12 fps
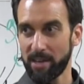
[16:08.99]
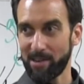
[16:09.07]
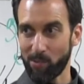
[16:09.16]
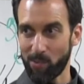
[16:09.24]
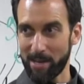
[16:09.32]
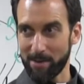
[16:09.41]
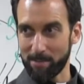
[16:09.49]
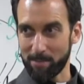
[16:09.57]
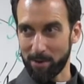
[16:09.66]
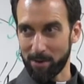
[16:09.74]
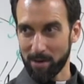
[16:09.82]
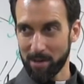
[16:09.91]
in
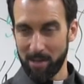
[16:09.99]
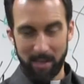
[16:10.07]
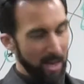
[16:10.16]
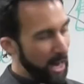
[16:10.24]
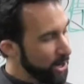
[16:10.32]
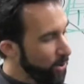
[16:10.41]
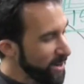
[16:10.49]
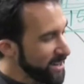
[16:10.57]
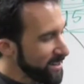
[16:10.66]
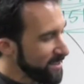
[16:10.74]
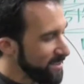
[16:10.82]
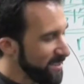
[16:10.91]
Wittenberg,
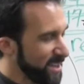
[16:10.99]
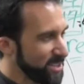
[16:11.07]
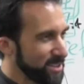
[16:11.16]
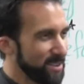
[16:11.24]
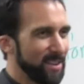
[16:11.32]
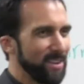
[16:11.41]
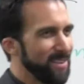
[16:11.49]
according to the legend.